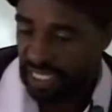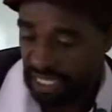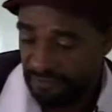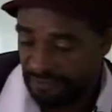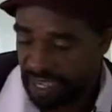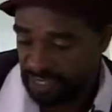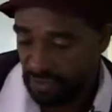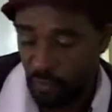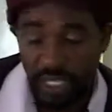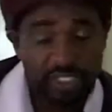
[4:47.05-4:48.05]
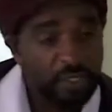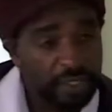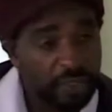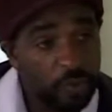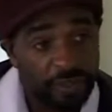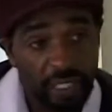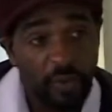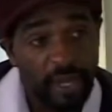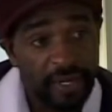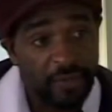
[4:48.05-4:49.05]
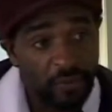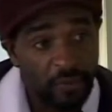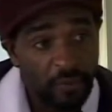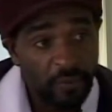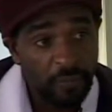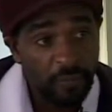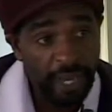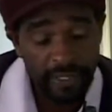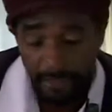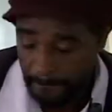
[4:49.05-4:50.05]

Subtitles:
In fact, we had just used it a while ago, right?